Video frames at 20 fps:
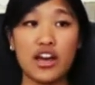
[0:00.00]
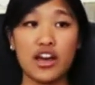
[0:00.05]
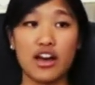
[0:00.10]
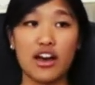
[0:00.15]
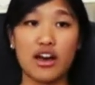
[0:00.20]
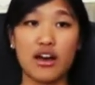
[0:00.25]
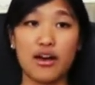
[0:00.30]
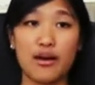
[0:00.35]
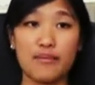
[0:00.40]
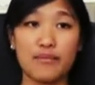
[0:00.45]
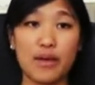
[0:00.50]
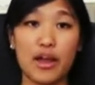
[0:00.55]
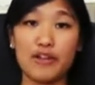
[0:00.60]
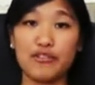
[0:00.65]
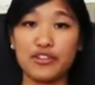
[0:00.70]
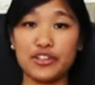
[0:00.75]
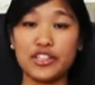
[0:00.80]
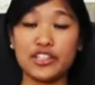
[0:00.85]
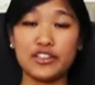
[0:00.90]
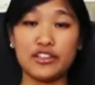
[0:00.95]
I
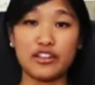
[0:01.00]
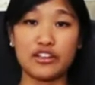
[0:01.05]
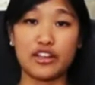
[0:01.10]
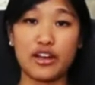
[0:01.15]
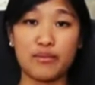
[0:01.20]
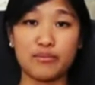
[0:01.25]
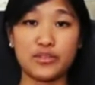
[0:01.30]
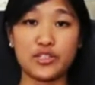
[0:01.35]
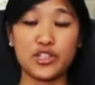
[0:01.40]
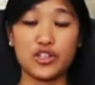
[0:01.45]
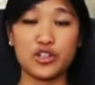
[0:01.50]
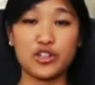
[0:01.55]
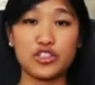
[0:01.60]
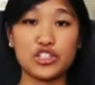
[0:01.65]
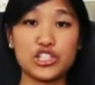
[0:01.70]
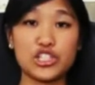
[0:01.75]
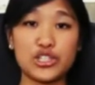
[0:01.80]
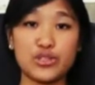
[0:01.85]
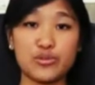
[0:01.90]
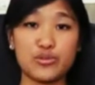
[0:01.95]
really look up to her.
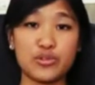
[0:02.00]
She's